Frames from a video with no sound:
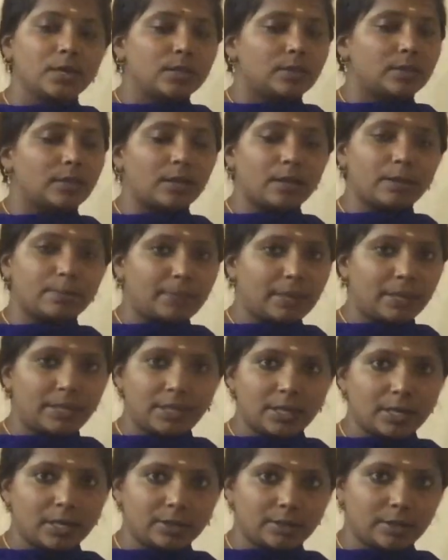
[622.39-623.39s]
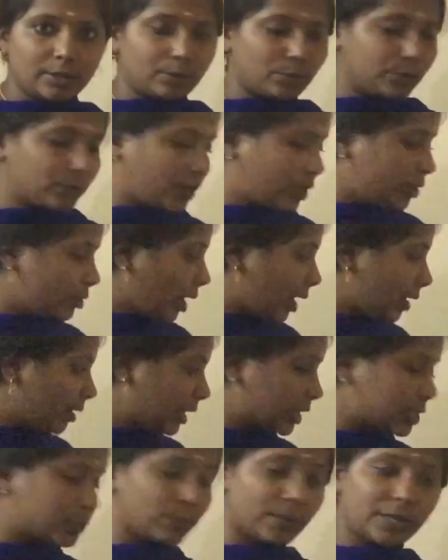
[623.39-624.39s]
There are many are there, okay. I'll
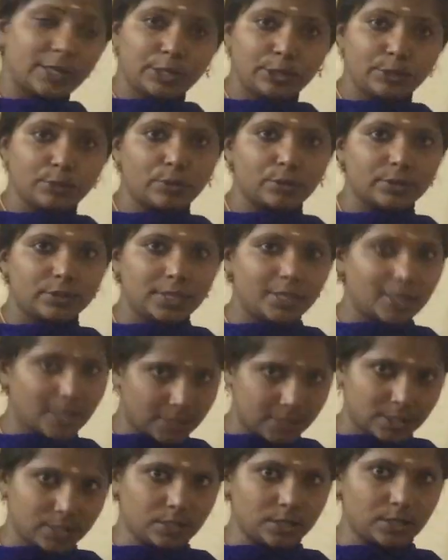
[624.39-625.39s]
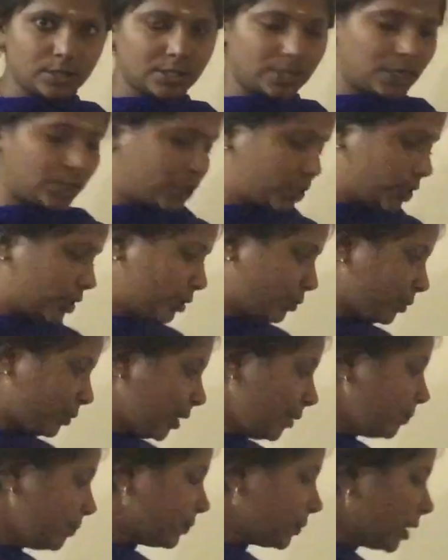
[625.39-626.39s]
explain you on the next session,
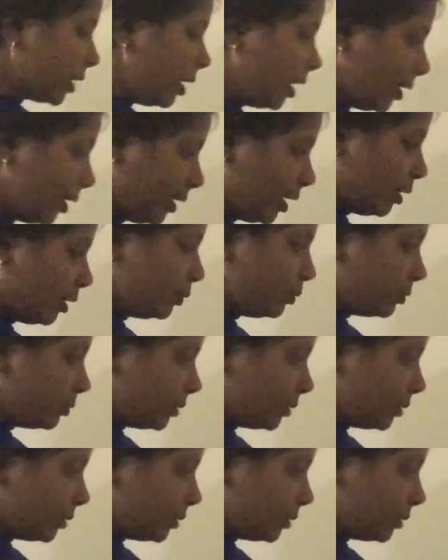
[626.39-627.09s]
okay. Now